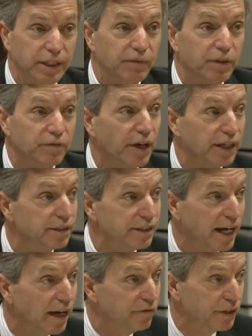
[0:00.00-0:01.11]
even invite
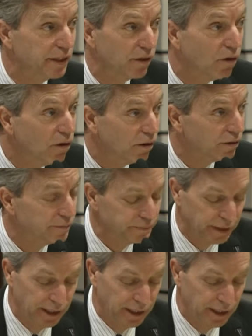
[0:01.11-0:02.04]
staff in at all.